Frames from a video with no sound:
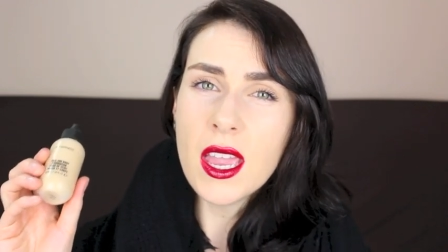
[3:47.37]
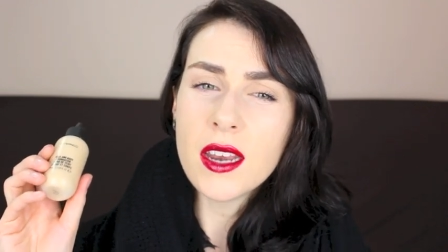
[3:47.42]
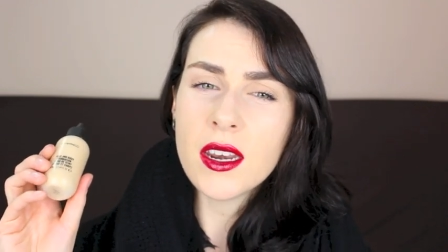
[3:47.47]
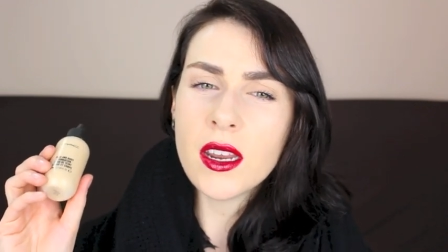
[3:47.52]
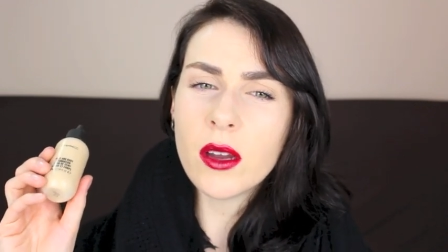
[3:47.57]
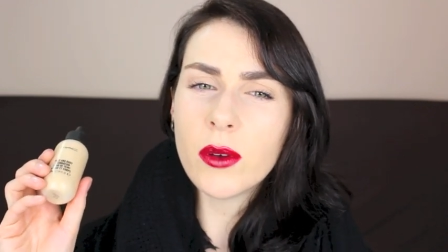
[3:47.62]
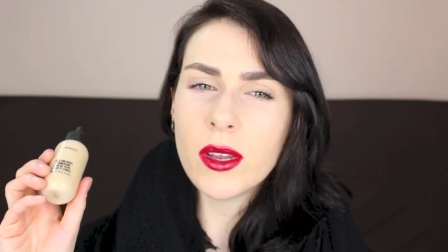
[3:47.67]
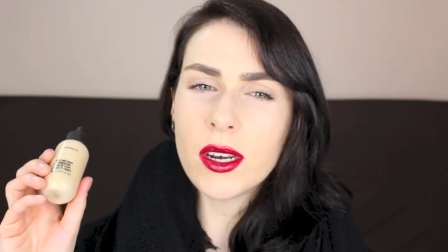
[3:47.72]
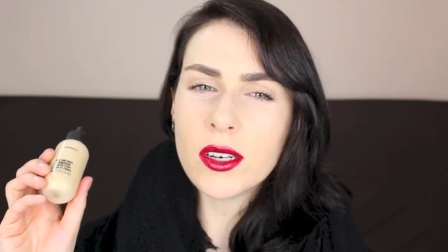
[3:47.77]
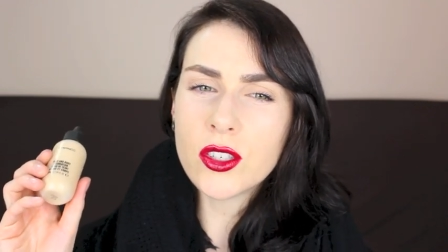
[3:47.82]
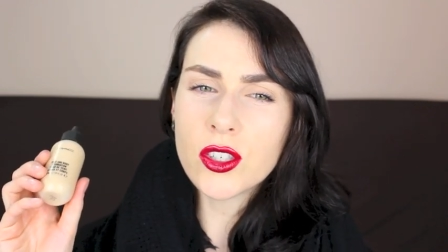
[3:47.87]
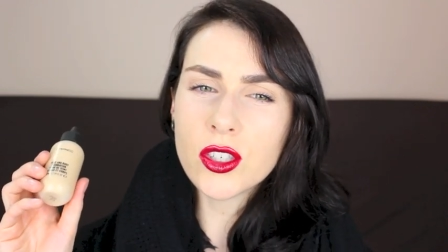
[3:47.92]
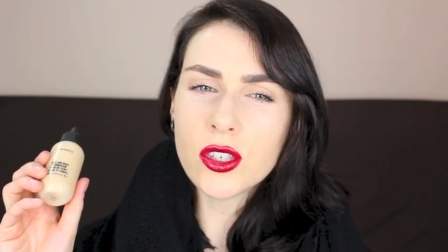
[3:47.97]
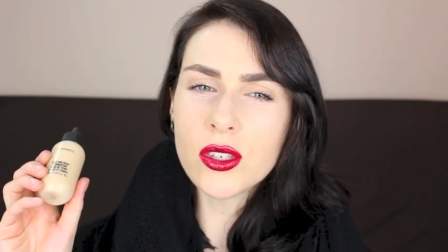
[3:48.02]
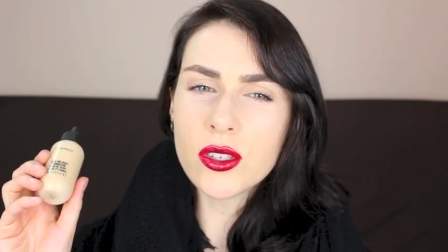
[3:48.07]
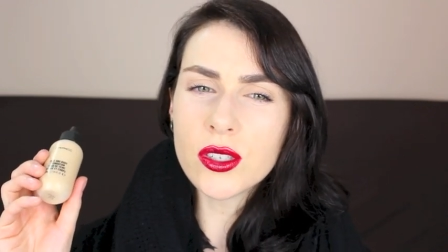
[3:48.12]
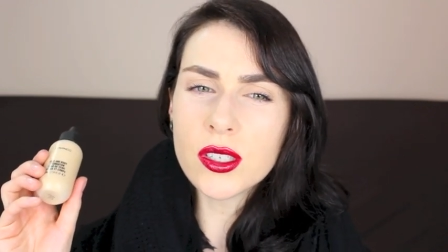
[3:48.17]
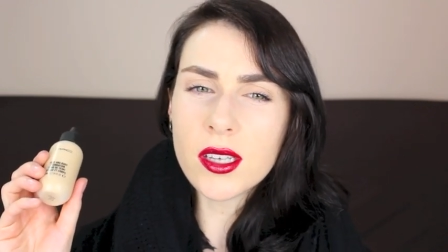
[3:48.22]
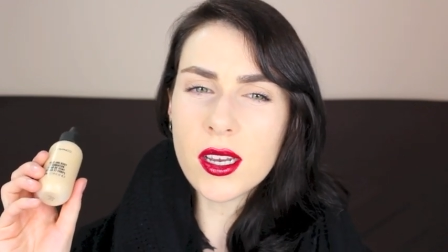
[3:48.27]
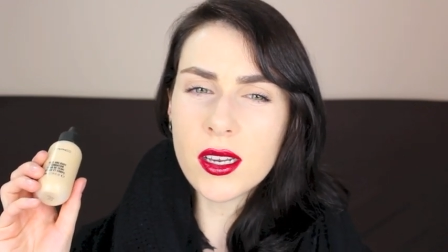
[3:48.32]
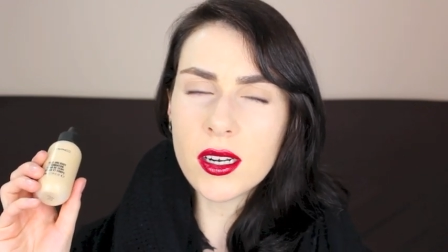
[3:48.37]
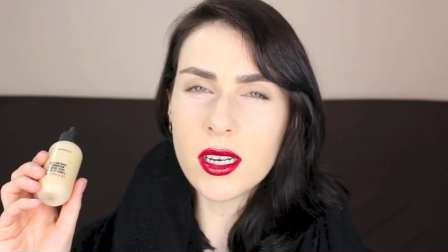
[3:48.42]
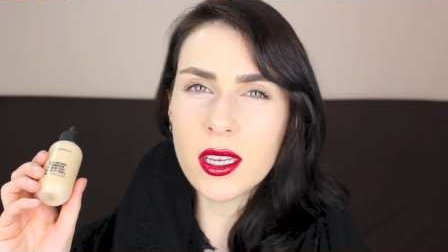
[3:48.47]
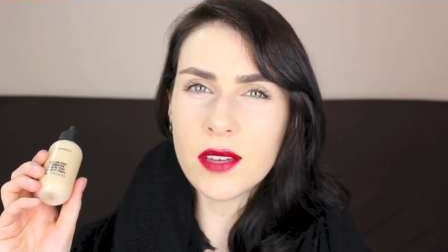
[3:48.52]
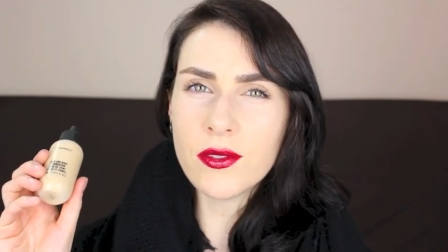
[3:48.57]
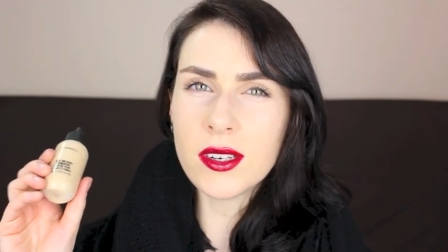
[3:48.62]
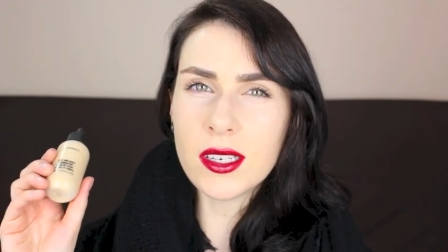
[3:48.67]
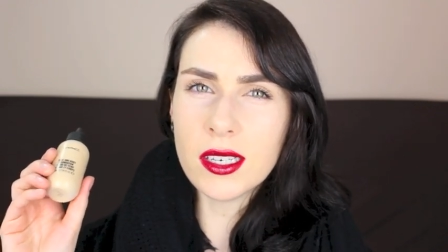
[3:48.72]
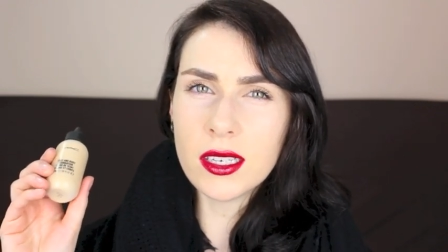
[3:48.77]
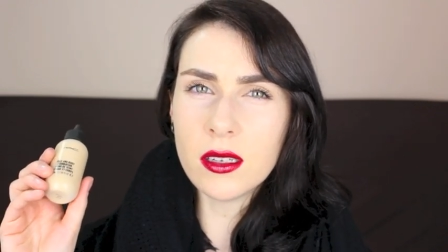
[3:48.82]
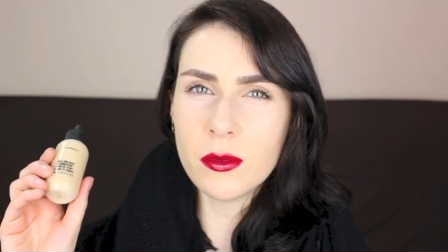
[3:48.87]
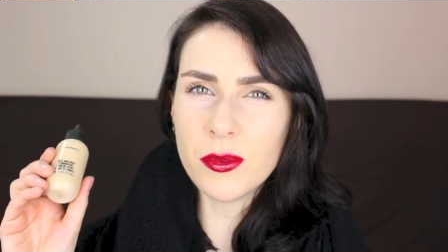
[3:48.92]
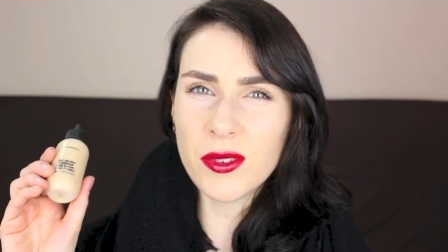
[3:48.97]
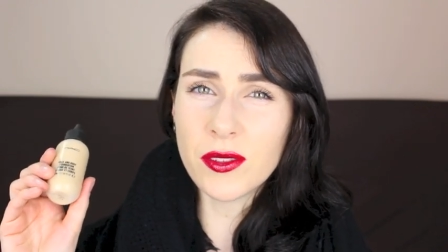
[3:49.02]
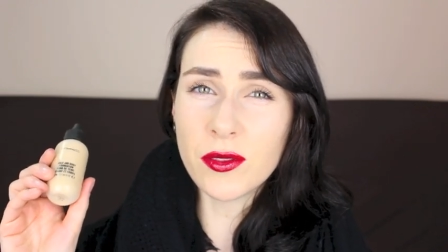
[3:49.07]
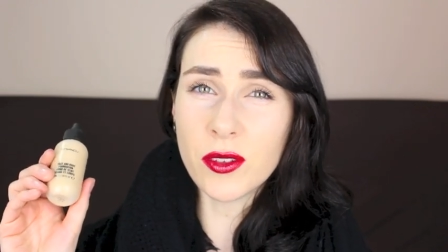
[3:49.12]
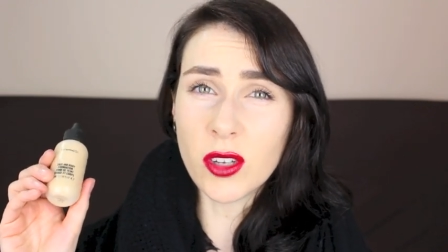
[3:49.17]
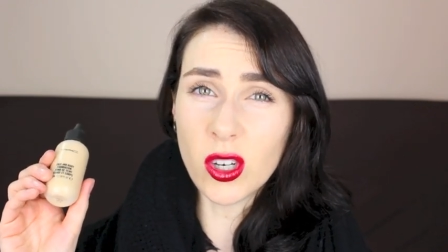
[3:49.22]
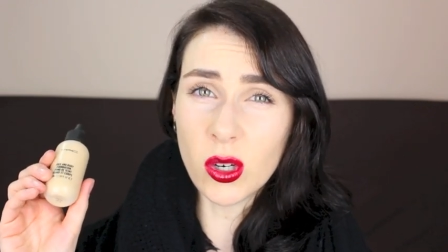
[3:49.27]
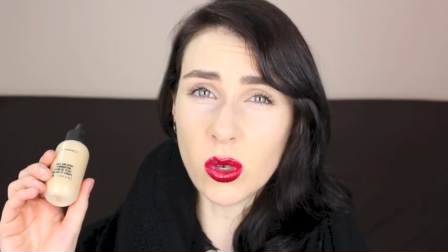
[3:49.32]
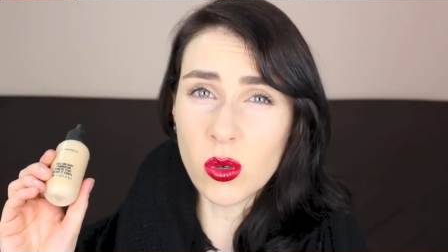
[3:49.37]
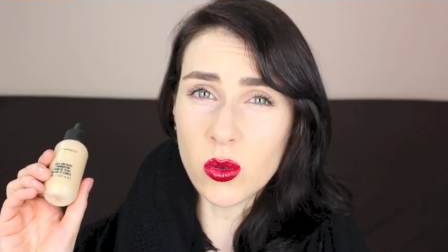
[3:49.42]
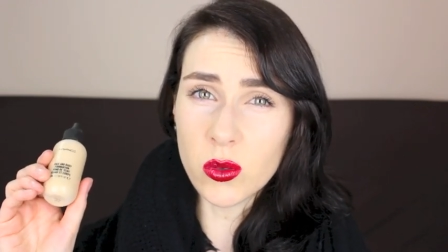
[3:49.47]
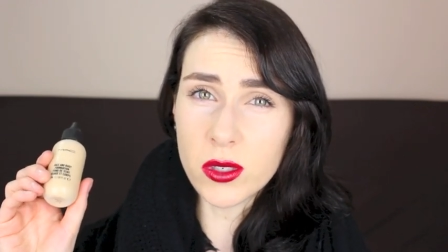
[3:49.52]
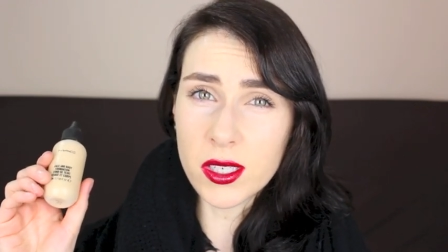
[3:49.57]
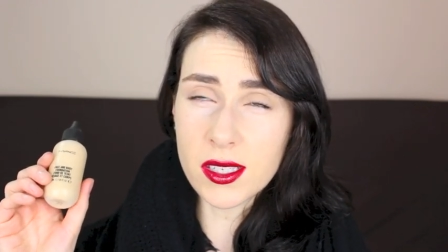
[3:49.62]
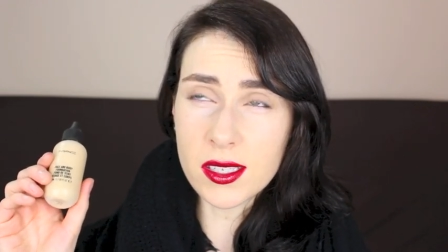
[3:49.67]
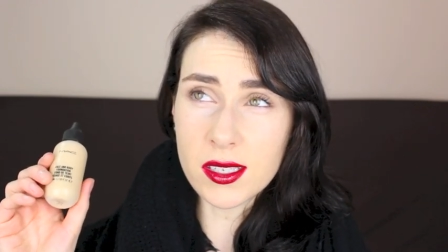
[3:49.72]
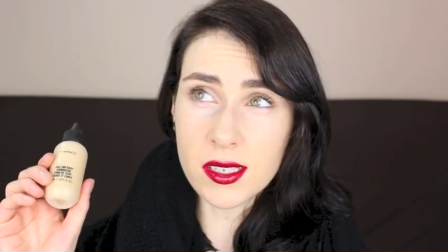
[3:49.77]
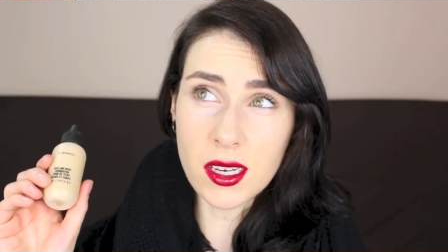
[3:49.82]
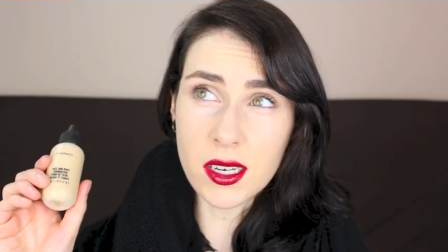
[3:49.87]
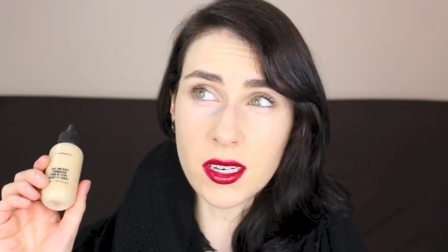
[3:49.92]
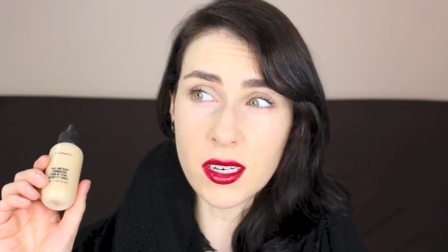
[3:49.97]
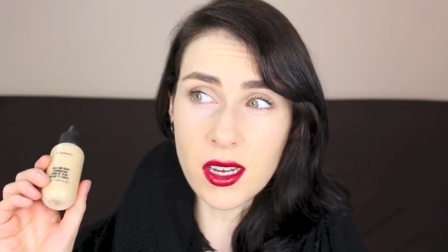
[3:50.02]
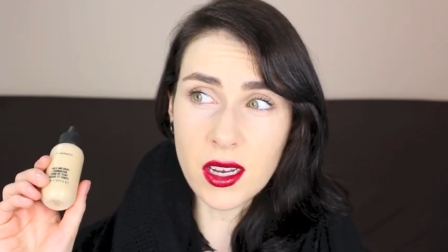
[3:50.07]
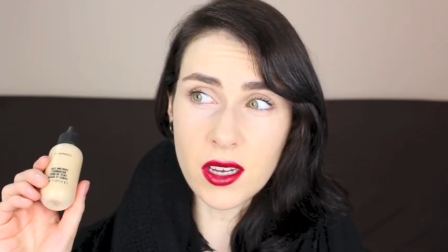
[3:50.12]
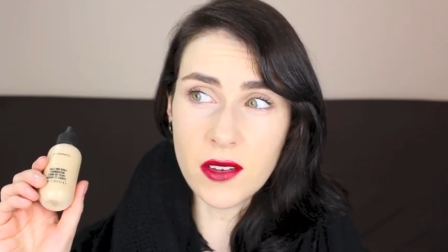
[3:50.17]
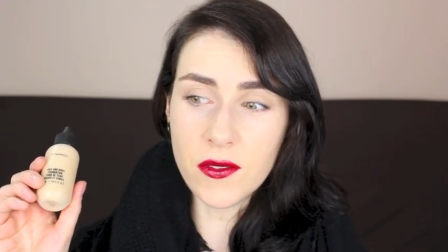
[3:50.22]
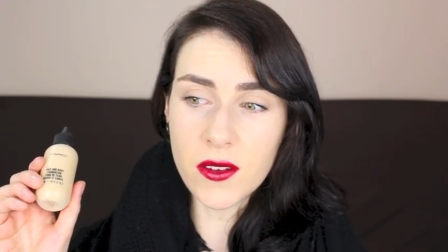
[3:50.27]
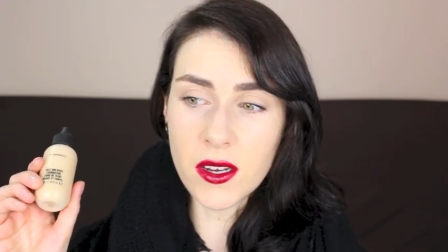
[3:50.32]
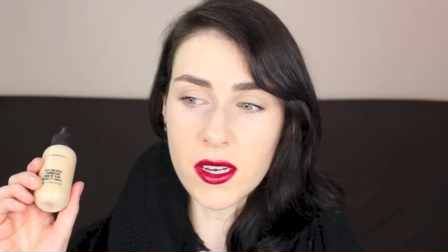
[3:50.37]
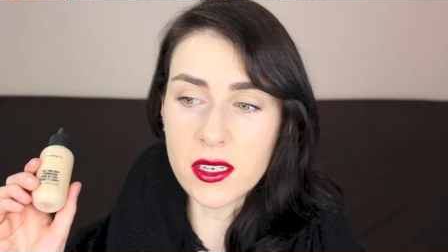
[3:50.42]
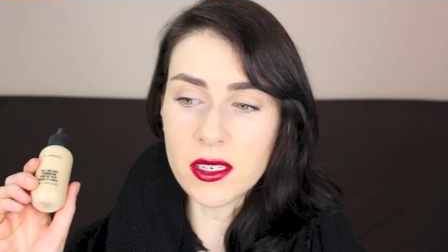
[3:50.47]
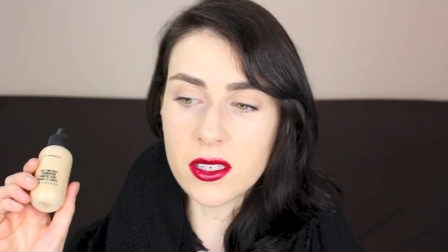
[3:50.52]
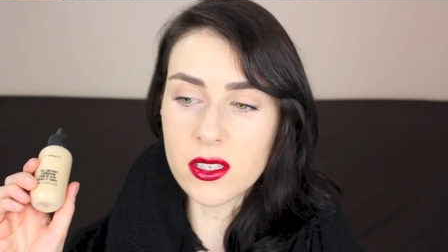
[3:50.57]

Now, it does kind of give a little bit of a glow to the skin, I find.